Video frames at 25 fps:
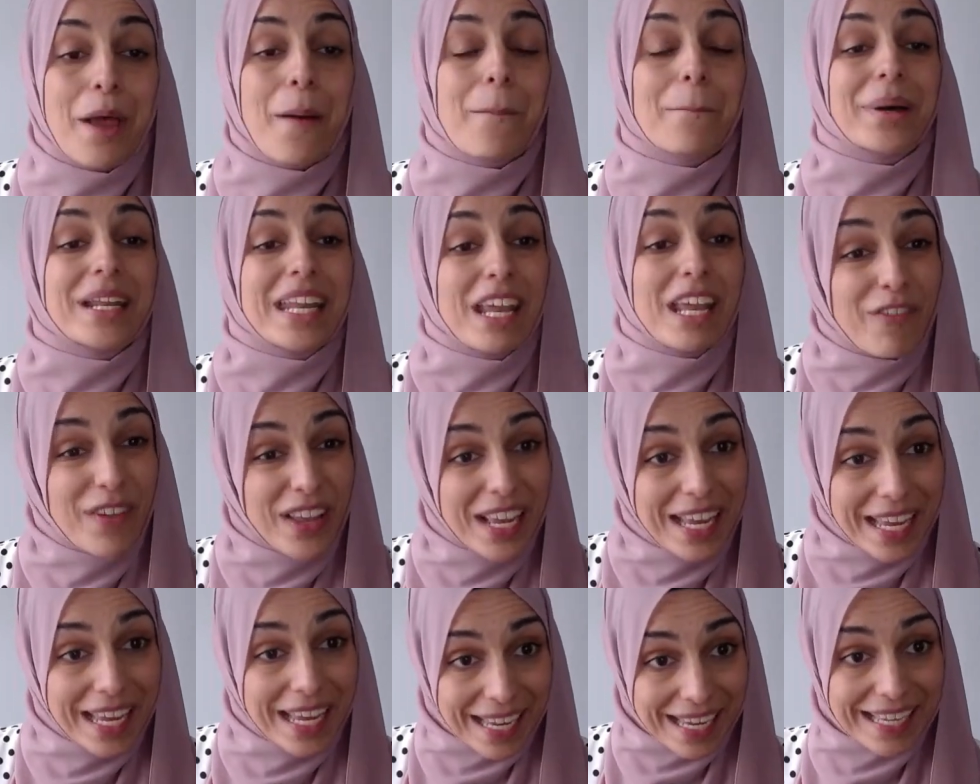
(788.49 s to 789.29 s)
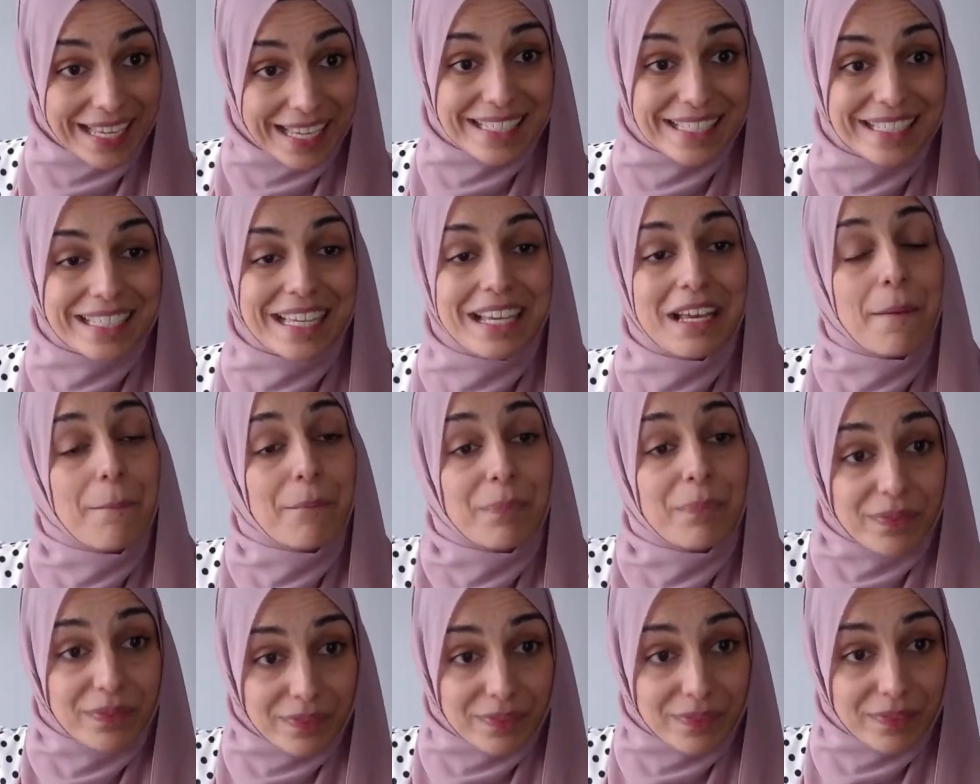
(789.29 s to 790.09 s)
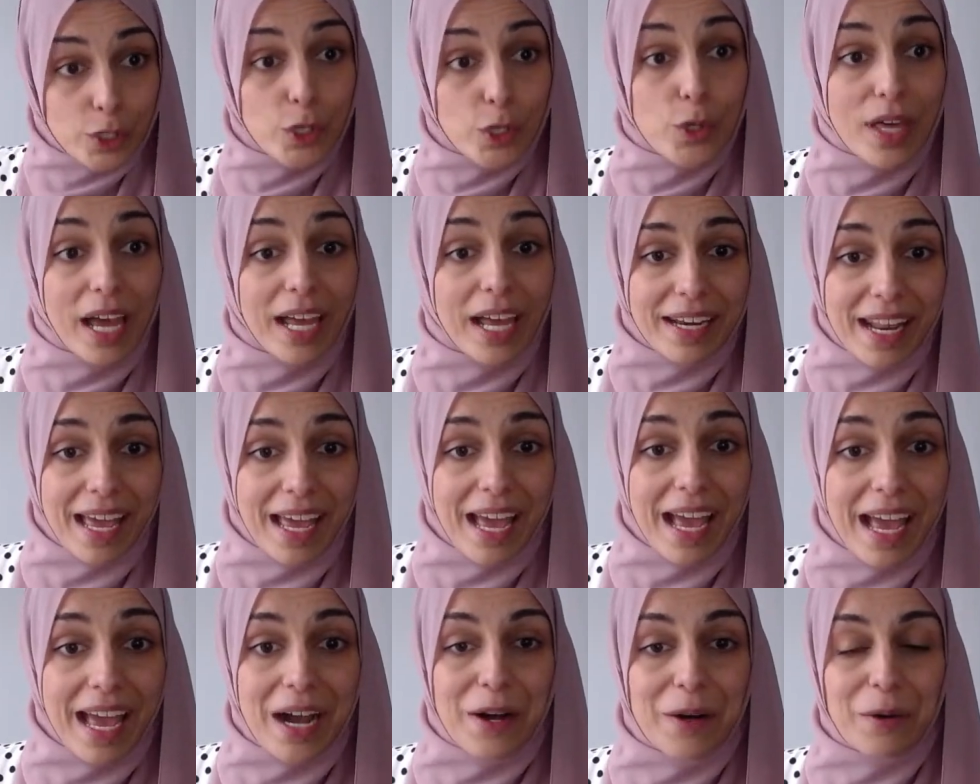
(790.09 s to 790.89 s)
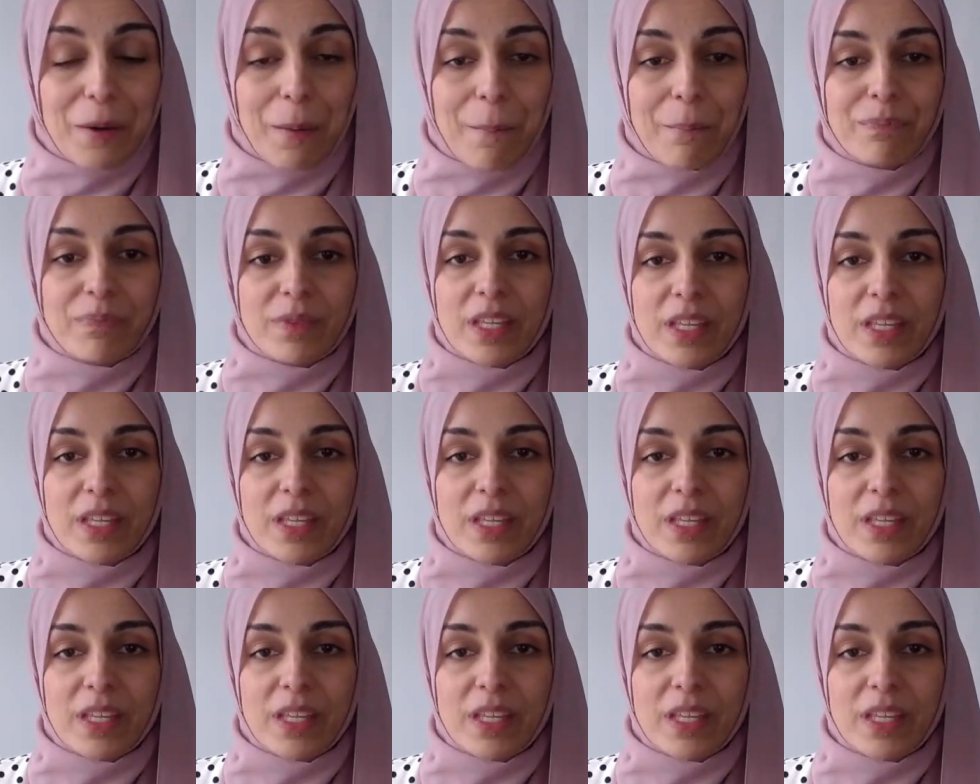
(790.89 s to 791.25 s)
But if it is, do that now.